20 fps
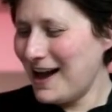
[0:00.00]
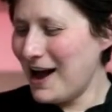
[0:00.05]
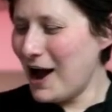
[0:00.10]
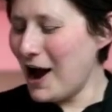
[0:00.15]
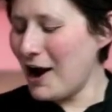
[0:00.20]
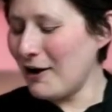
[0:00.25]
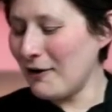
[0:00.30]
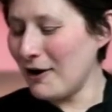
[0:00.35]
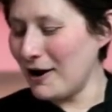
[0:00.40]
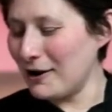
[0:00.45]

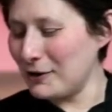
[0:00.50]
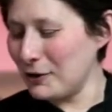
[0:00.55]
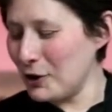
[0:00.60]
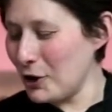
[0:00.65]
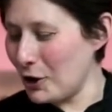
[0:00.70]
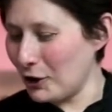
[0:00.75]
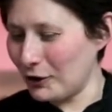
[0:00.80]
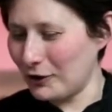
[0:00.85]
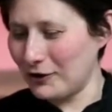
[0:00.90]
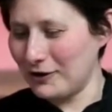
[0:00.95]
All right,
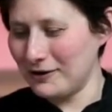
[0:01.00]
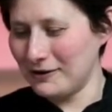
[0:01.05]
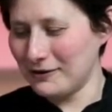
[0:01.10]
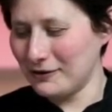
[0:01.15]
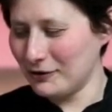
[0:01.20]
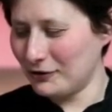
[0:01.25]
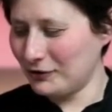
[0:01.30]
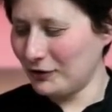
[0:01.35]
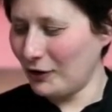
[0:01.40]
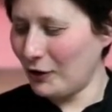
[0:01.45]
look.
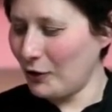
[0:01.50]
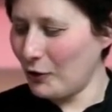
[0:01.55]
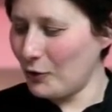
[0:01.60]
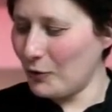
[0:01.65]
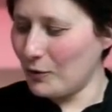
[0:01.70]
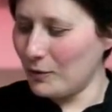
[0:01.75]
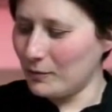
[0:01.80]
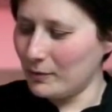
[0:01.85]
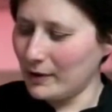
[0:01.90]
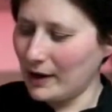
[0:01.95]

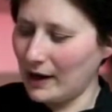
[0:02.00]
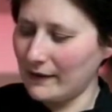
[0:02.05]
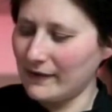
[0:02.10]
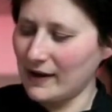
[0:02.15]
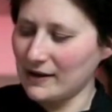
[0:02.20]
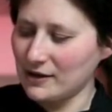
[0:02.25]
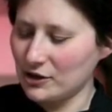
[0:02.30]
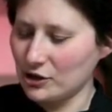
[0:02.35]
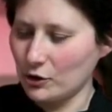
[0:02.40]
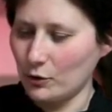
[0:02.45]
So we got
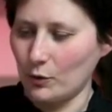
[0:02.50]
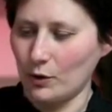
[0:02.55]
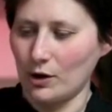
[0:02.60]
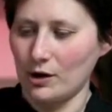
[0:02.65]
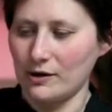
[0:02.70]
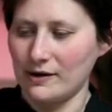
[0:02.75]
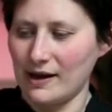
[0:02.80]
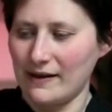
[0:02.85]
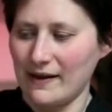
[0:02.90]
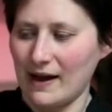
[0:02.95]
that
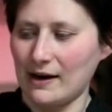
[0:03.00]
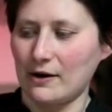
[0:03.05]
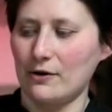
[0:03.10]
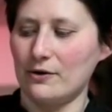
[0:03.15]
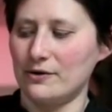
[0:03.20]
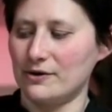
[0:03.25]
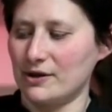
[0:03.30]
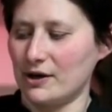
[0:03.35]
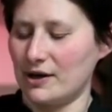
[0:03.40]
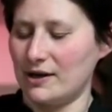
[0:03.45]
scored. Then that
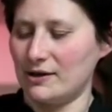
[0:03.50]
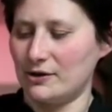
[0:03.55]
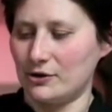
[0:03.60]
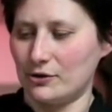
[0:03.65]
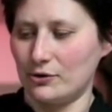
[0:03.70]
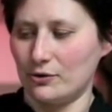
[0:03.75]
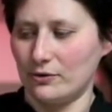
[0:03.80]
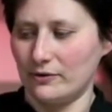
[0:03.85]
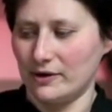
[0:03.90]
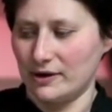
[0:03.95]
goes
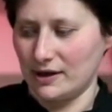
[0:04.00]
into the